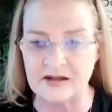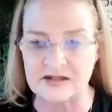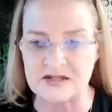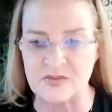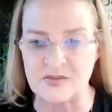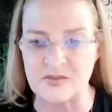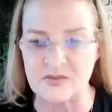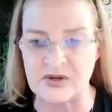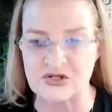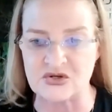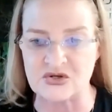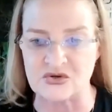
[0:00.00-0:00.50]

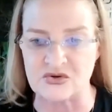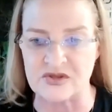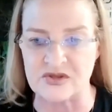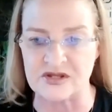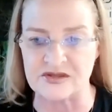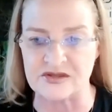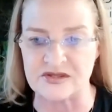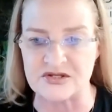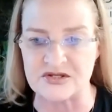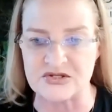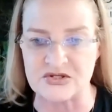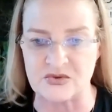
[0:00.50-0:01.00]
to make sure
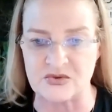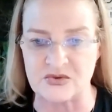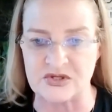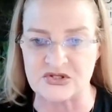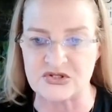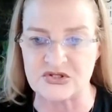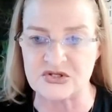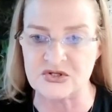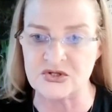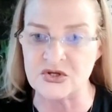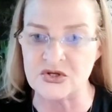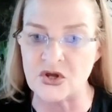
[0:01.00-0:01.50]
that the
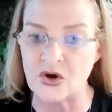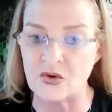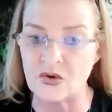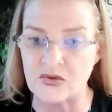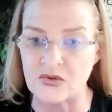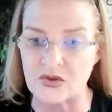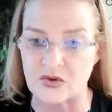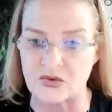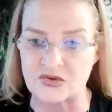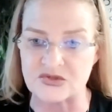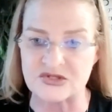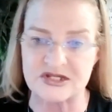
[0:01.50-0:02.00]
students know
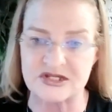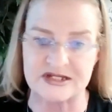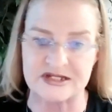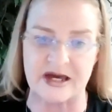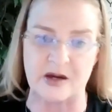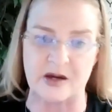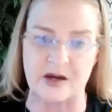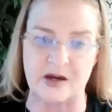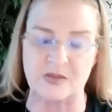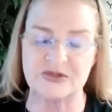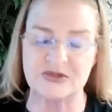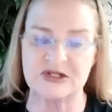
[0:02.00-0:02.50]
those
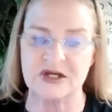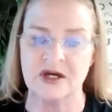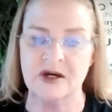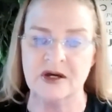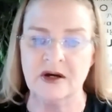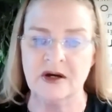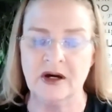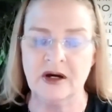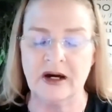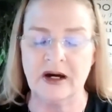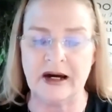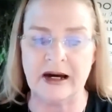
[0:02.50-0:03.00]
steps.
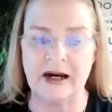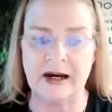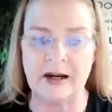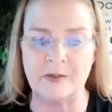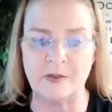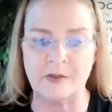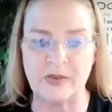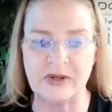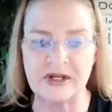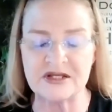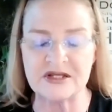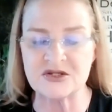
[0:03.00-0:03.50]

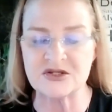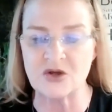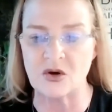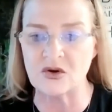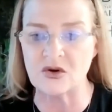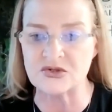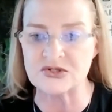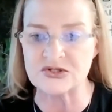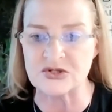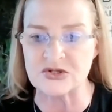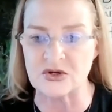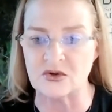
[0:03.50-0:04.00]
But it's
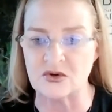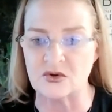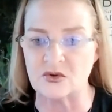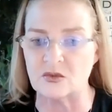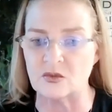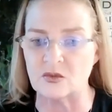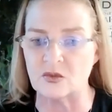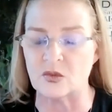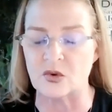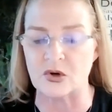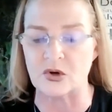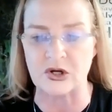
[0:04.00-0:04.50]
also
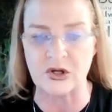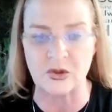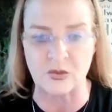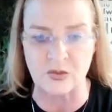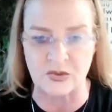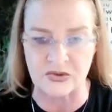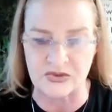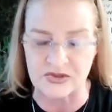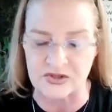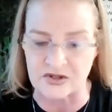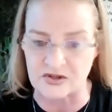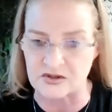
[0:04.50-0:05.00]
working
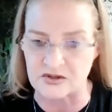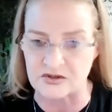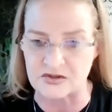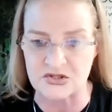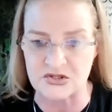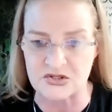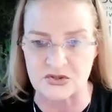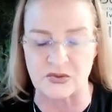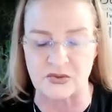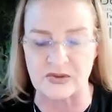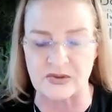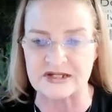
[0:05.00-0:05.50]
with the
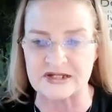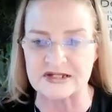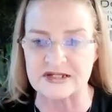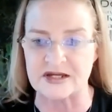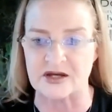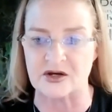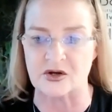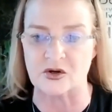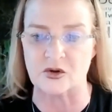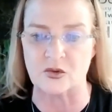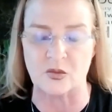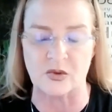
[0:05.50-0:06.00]
tutoring
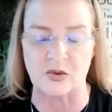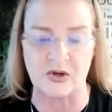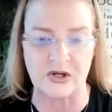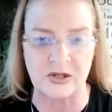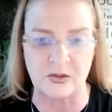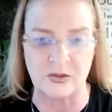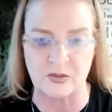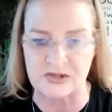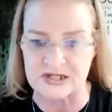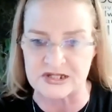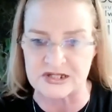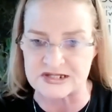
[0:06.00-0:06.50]
center,
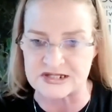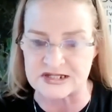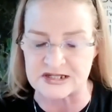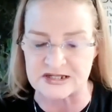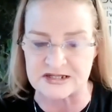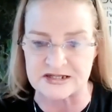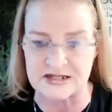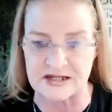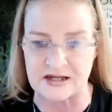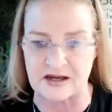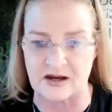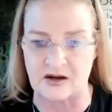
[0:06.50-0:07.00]
working with the
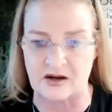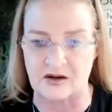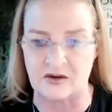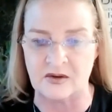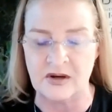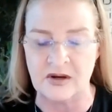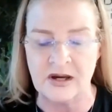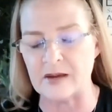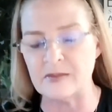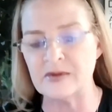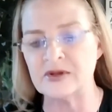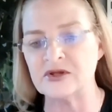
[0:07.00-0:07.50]
CTL.
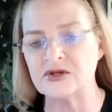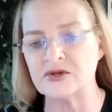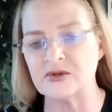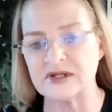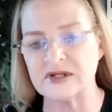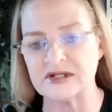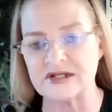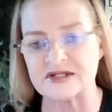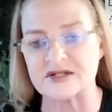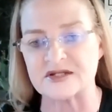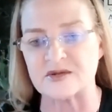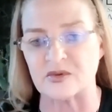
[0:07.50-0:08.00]
I've been
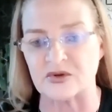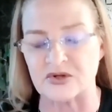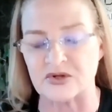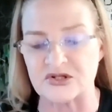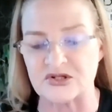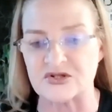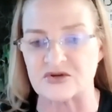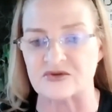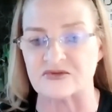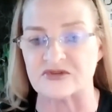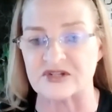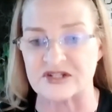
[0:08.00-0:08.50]
doing disability
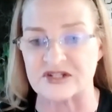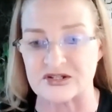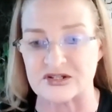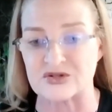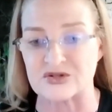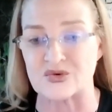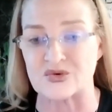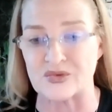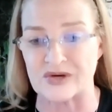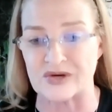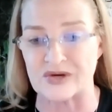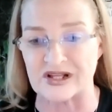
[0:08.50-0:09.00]
services
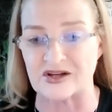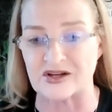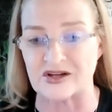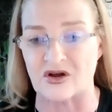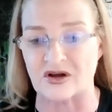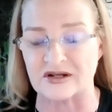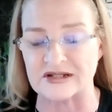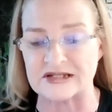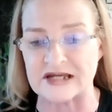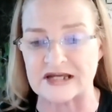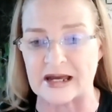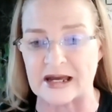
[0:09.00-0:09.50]
a really
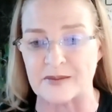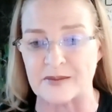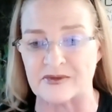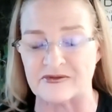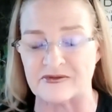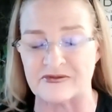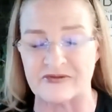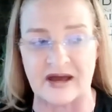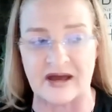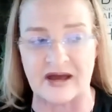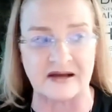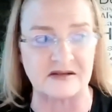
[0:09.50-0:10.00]
long time. In
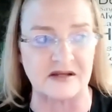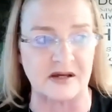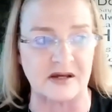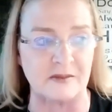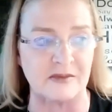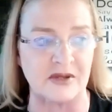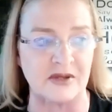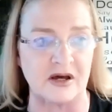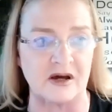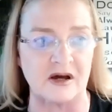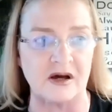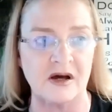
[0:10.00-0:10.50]
fact,
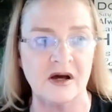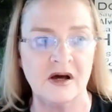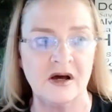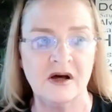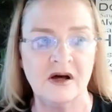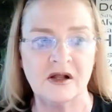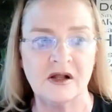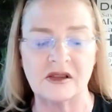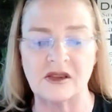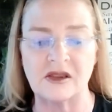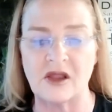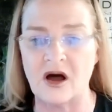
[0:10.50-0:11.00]
I'm the
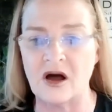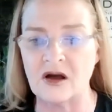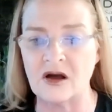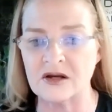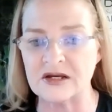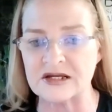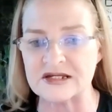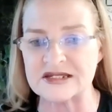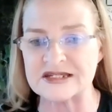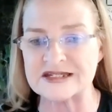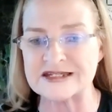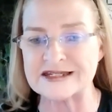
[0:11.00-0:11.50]

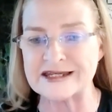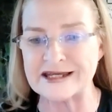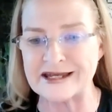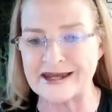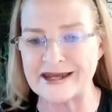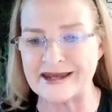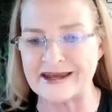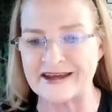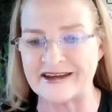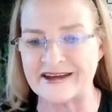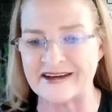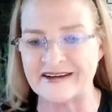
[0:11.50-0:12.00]
longest
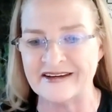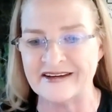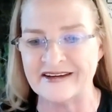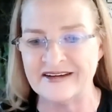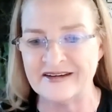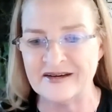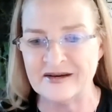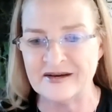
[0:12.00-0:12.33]
sitting